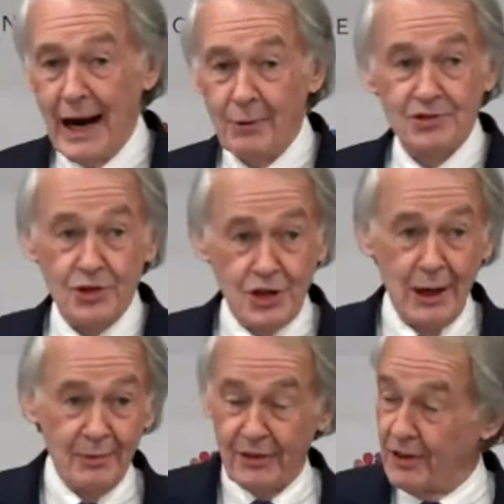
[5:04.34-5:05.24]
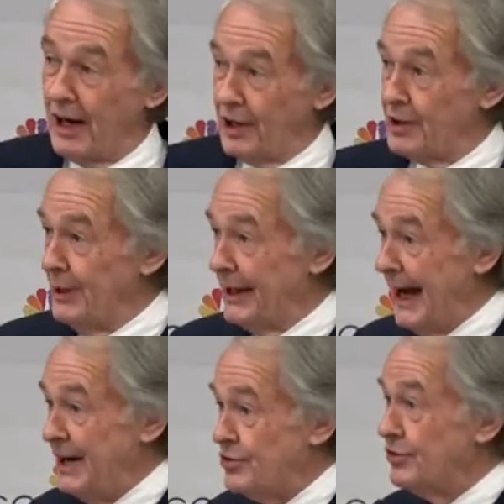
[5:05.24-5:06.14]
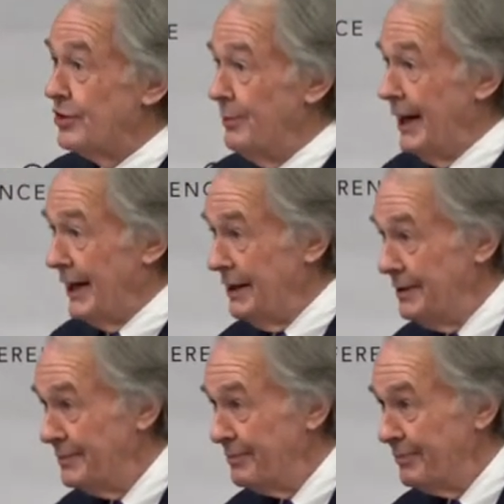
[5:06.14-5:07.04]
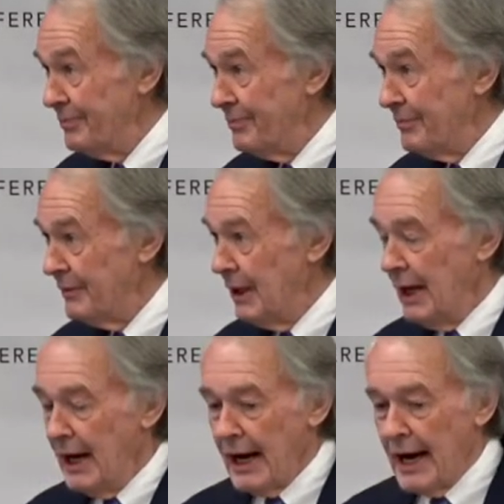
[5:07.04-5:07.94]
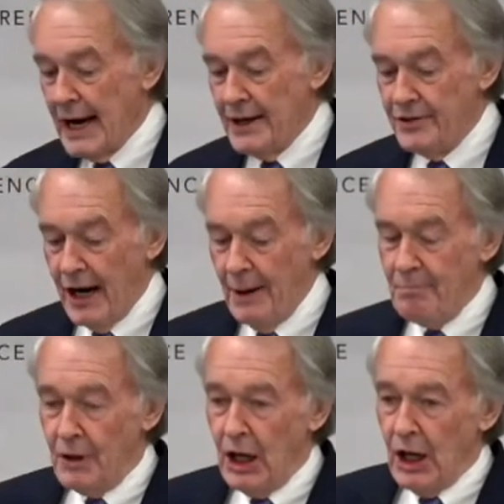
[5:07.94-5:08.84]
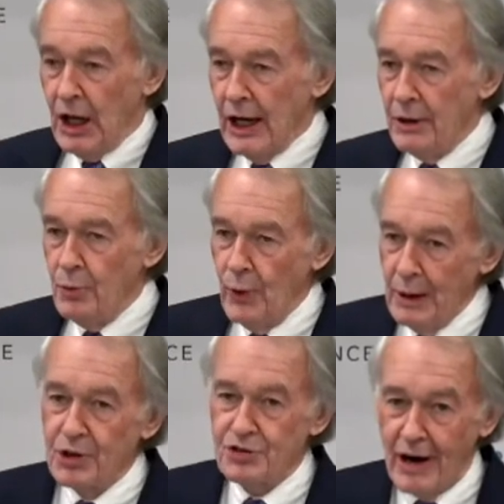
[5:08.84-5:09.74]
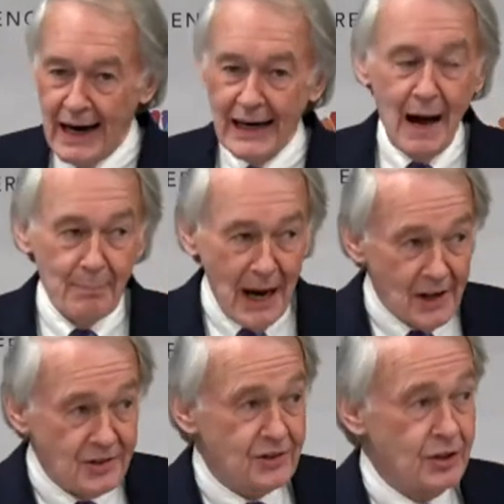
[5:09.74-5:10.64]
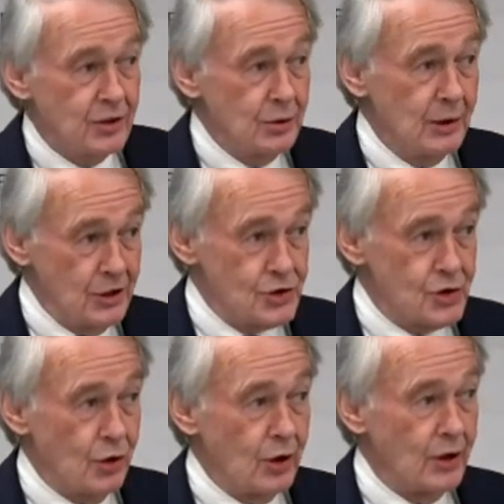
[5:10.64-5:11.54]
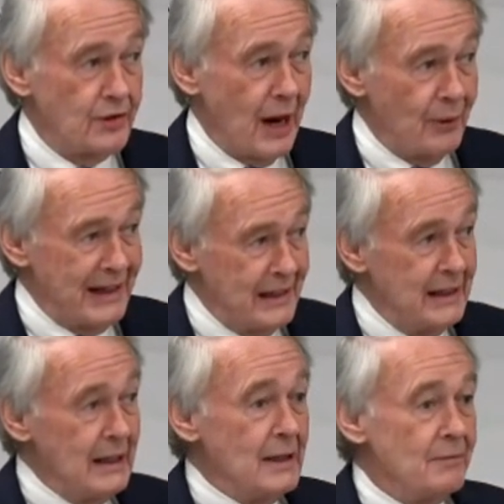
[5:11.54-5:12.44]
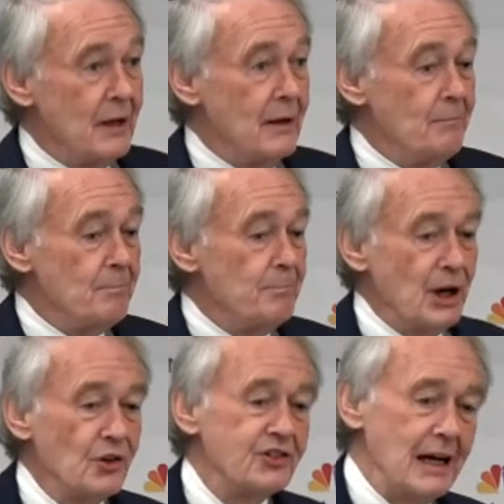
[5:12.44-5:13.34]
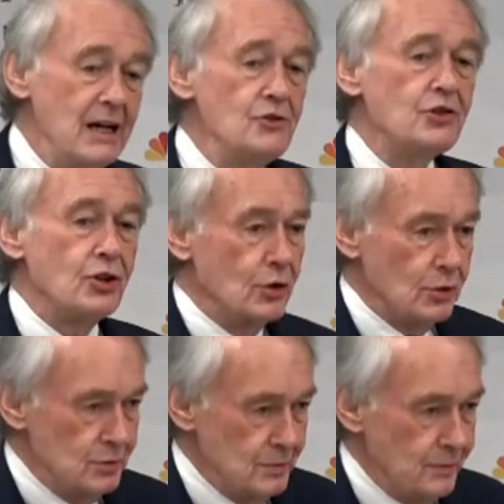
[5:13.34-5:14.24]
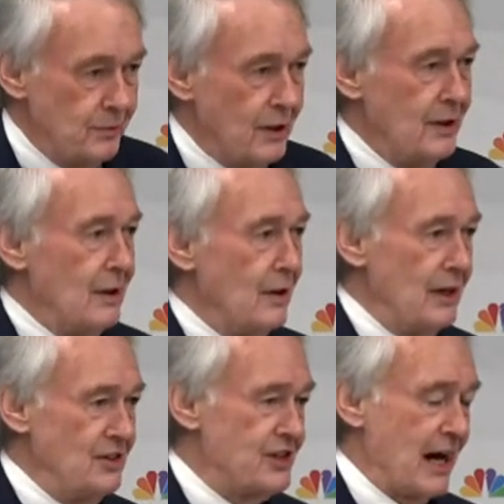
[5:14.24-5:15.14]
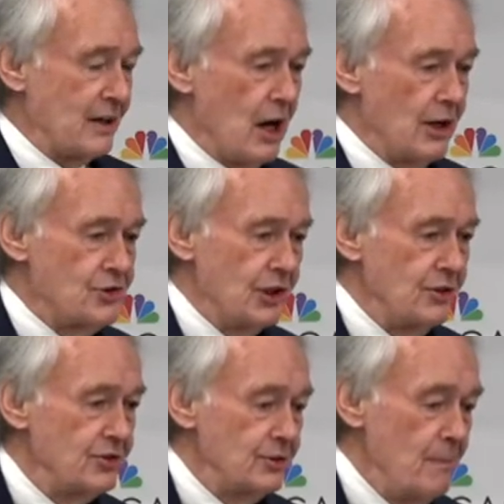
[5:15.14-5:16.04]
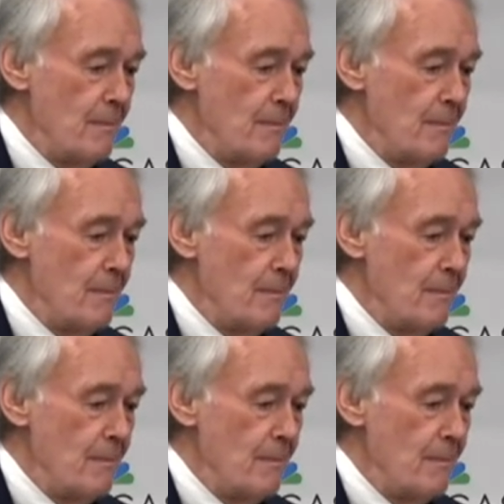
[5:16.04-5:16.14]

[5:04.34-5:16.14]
was the chairman of the Telecommunications Committee, and we were trying our best to ensure that we built into these technologies